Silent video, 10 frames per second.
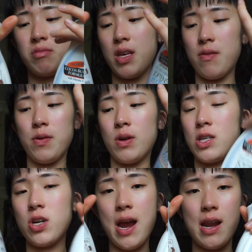if you want
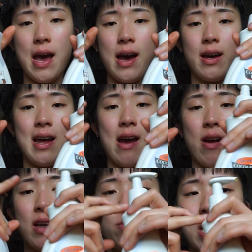to try it out, I
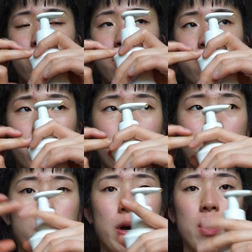recommend going for the
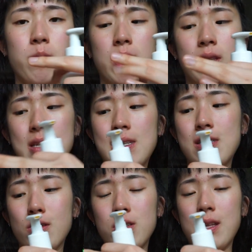cocoa butter. But this is
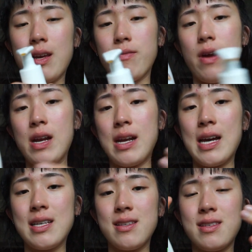also like a very
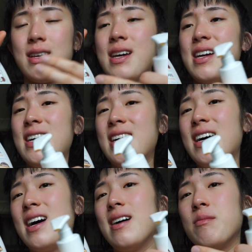nice,
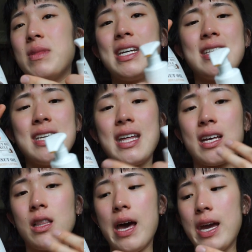easy,
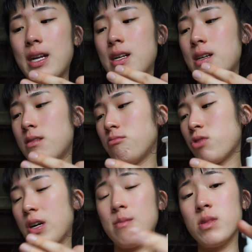like light
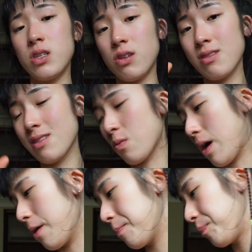cream to use as
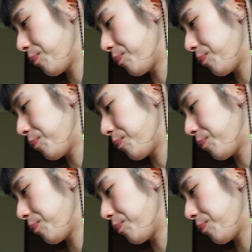well.